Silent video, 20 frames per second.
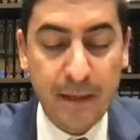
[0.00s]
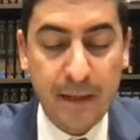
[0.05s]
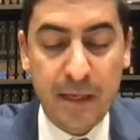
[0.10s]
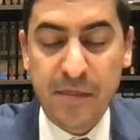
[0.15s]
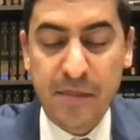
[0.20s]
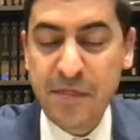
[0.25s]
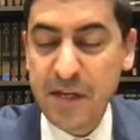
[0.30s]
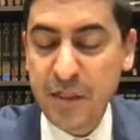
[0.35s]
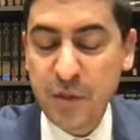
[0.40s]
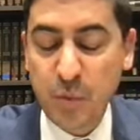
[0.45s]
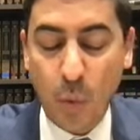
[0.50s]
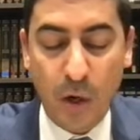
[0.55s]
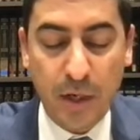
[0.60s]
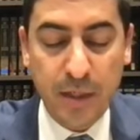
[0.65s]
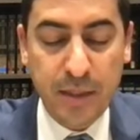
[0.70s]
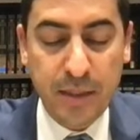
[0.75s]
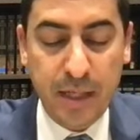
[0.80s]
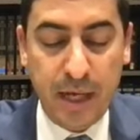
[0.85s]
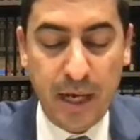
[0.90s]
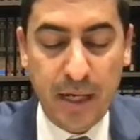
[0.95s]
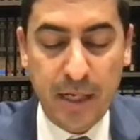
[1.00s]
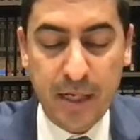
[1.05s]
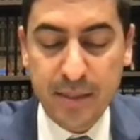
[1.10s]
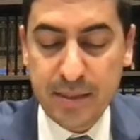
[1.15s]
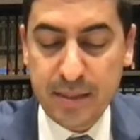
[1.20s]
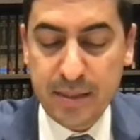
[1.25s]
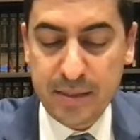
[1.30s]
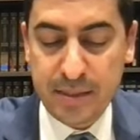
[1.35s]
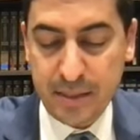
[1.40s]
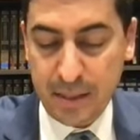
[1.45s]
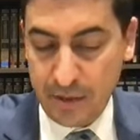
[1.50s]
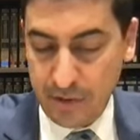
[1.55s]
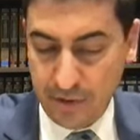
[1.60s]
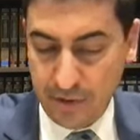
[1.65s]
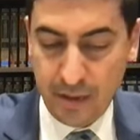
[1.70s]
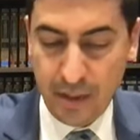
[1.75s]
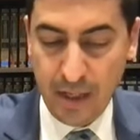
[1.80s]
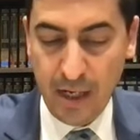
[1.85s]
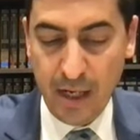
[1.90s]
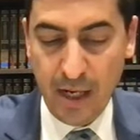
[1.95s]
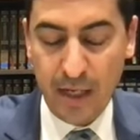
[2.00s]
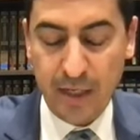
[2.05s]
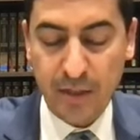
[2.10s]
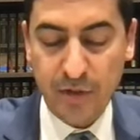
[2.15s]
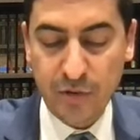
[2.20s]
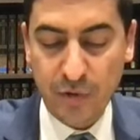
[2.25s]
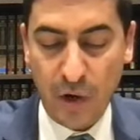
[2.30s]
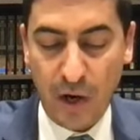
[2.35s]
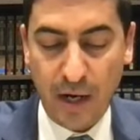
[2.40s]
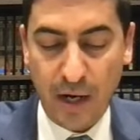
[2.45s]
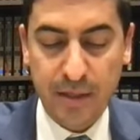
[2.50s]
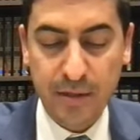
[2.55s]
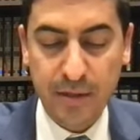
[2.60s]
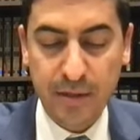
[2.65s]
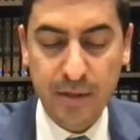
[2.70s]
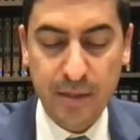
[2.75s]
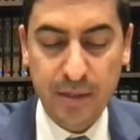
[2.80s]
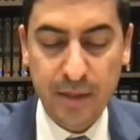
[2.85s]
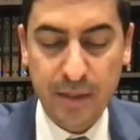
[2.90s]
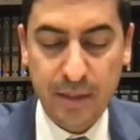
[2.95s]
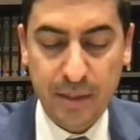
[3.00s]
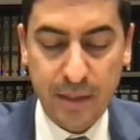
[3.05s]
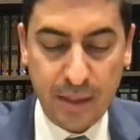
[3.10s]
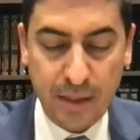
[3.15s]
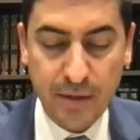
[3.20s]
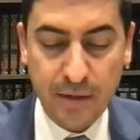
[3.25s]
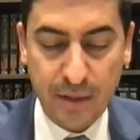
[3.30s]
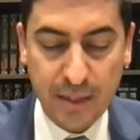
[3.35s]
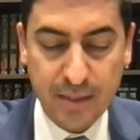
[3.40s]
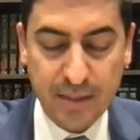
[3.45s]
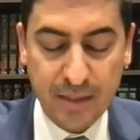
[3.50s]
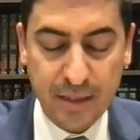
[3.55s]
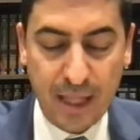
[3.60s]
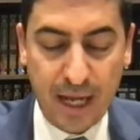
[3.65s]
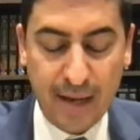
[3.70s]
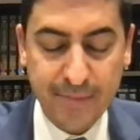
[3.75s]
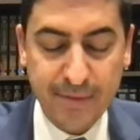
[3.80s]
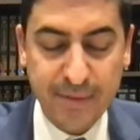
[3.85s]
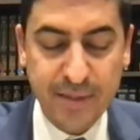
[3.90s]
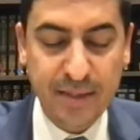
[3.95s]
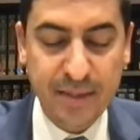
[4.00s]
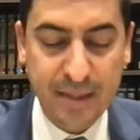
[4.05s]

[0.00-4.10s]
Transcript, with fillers: He thinks one day is considered an entire year has elapsed.